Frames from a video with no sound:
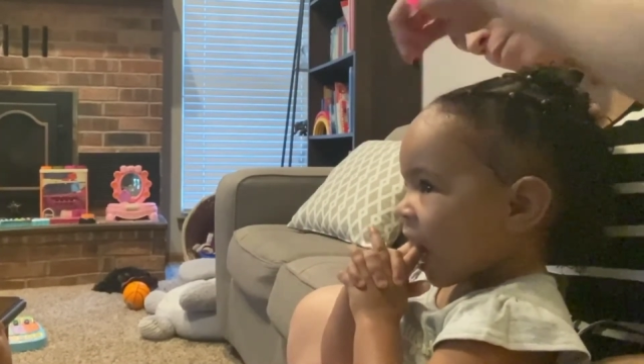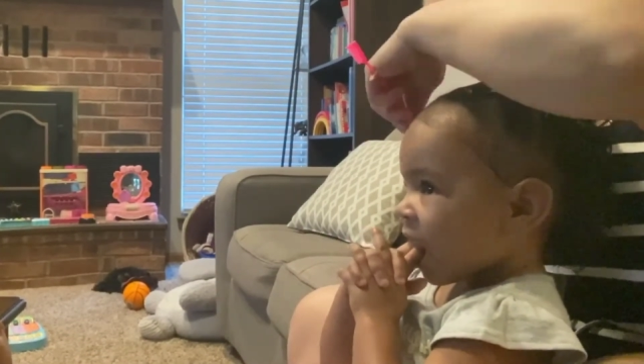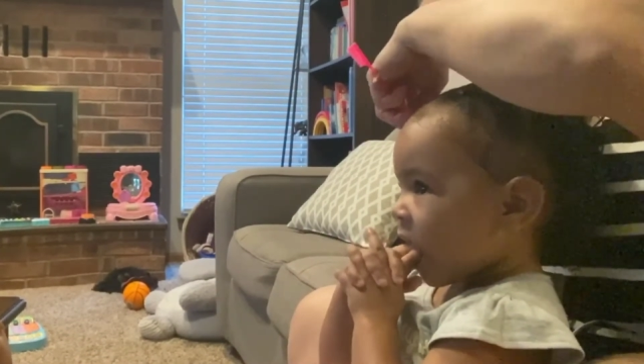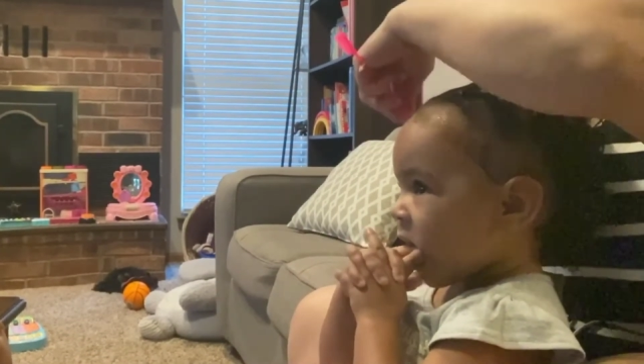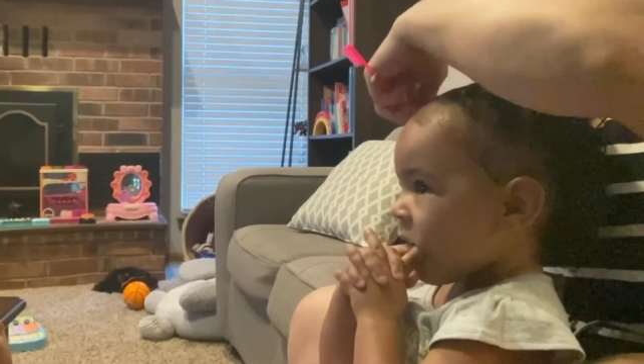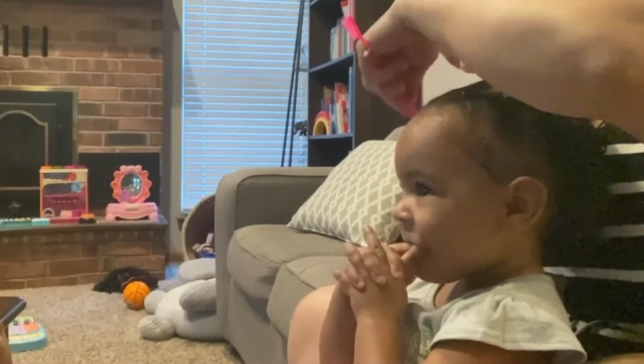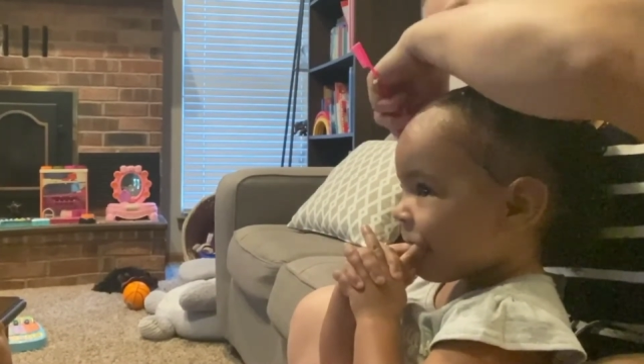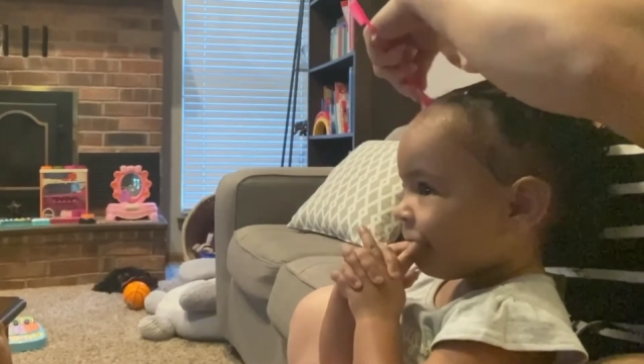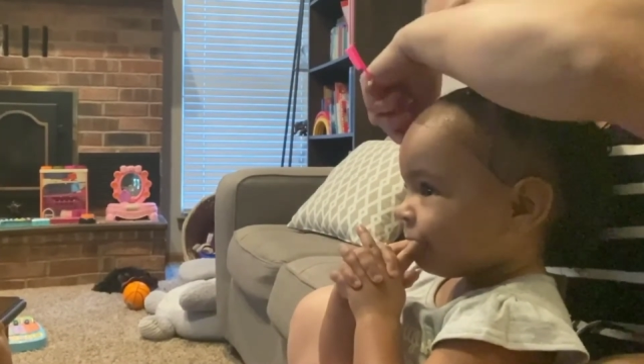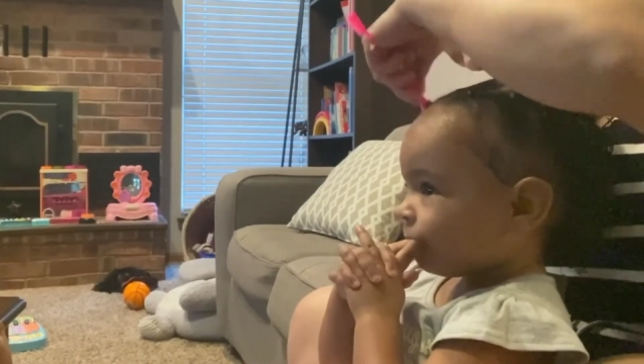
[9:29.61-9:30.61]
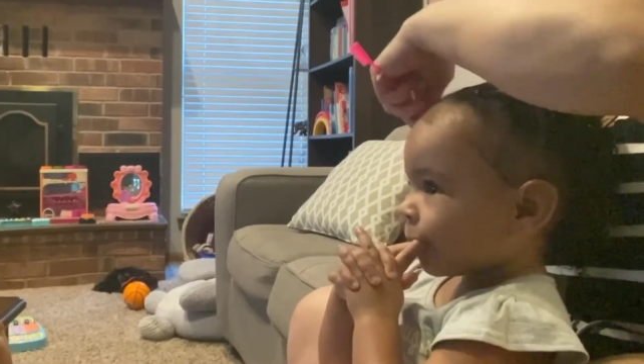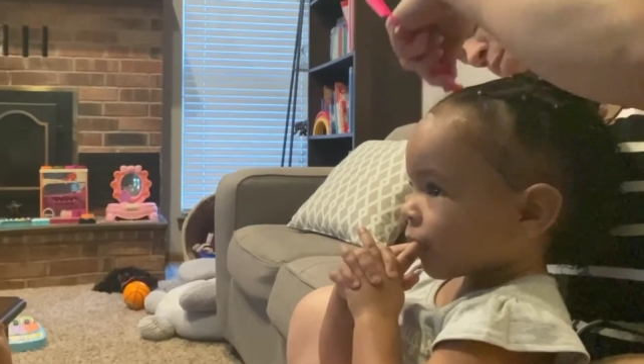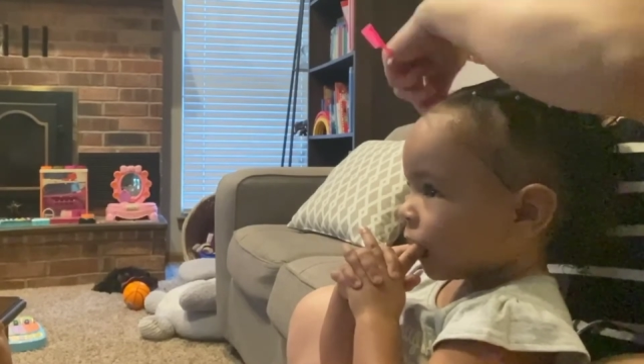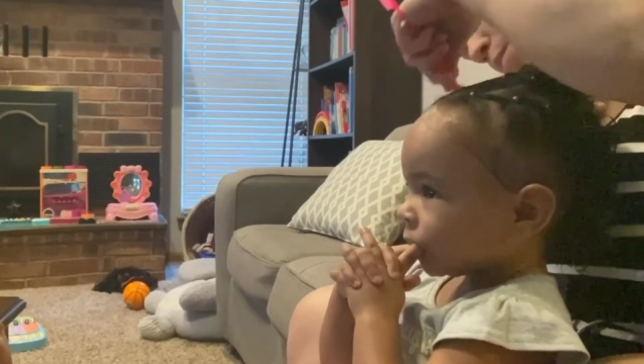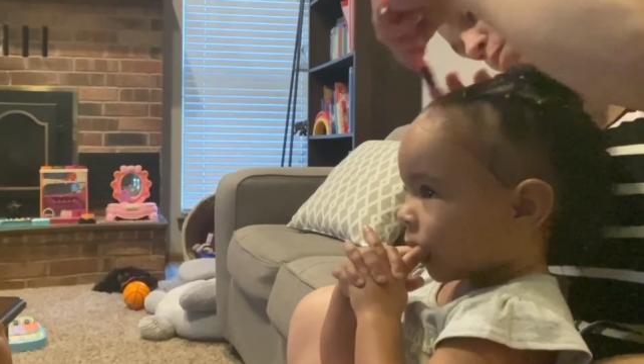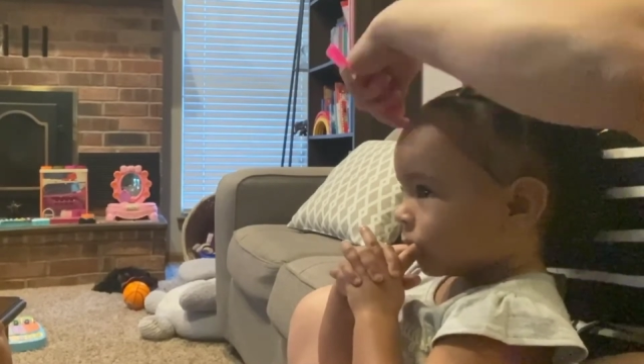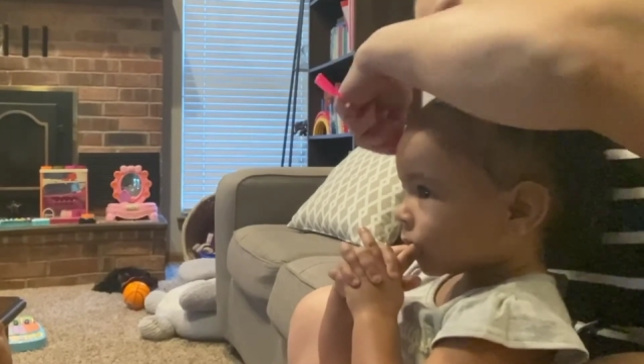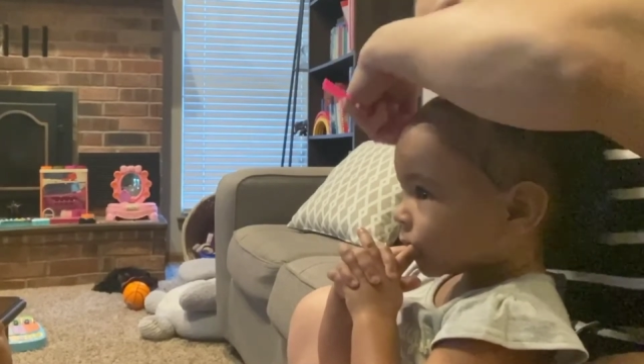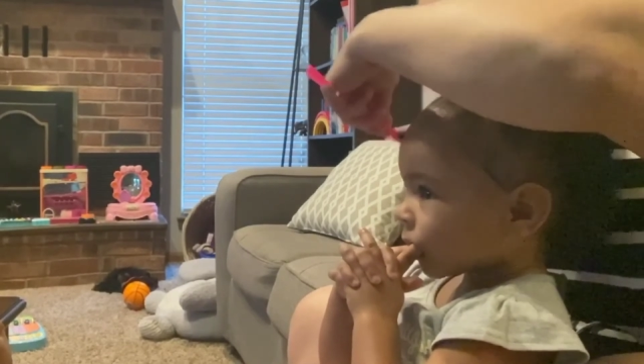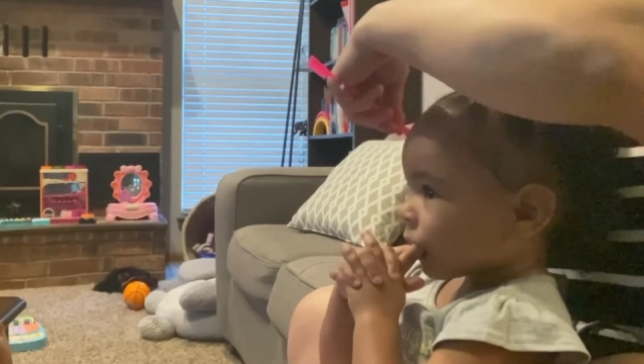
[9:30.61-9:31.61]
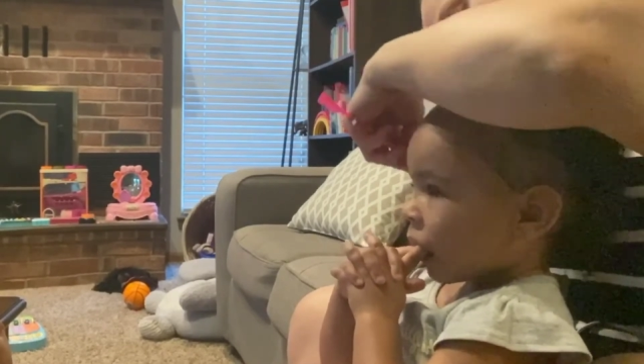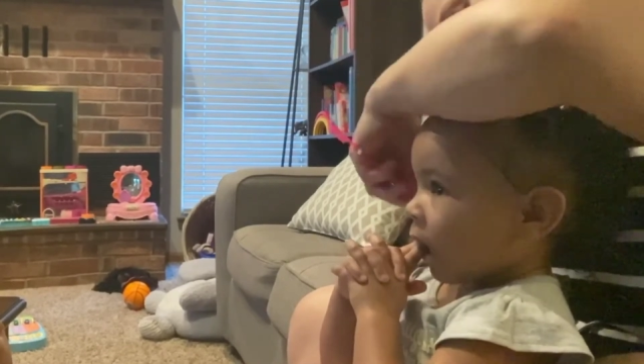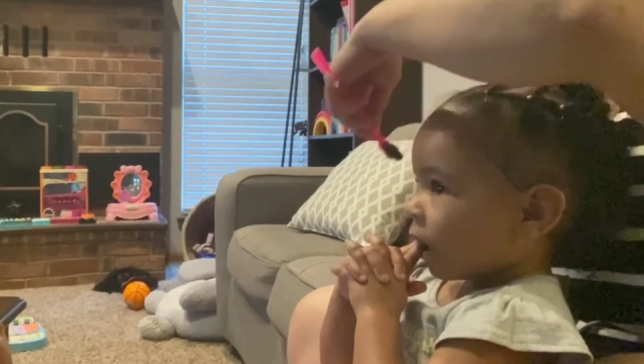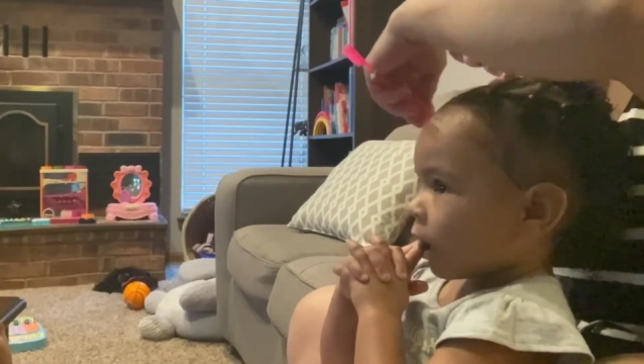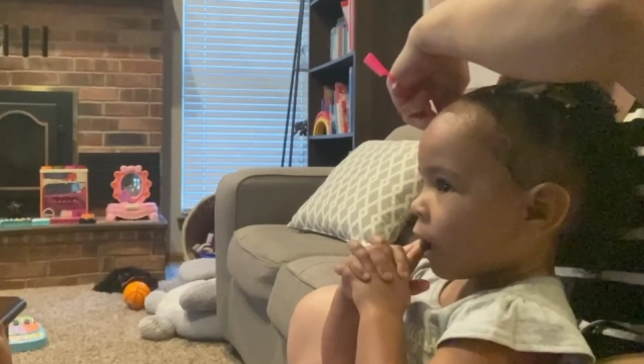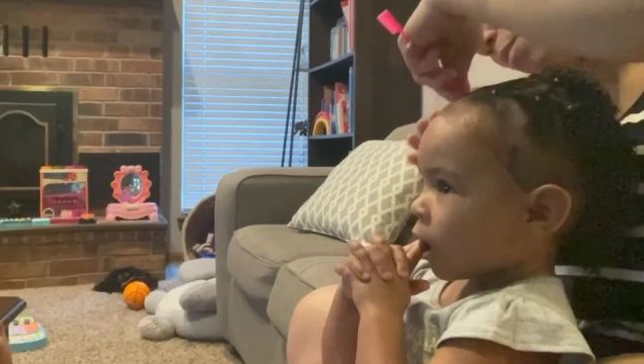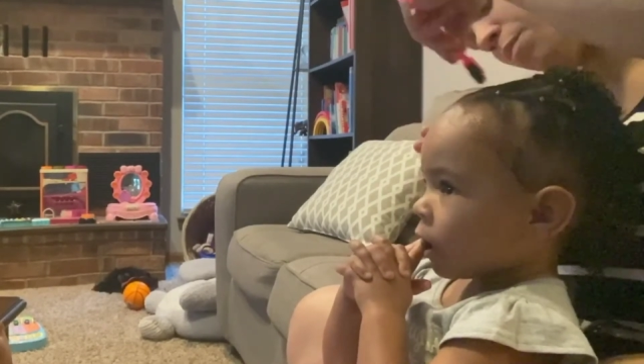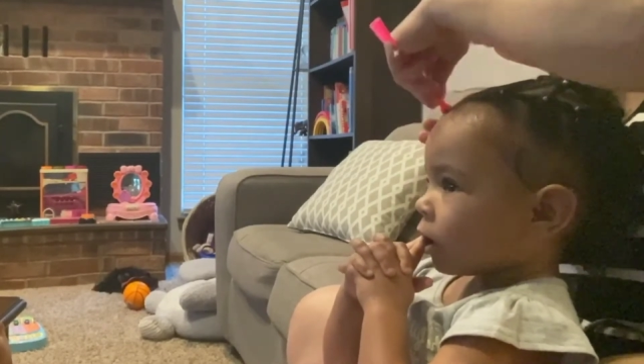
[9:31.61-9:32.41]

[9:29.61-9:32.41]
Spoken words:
and becoming actual hair because of all her growth.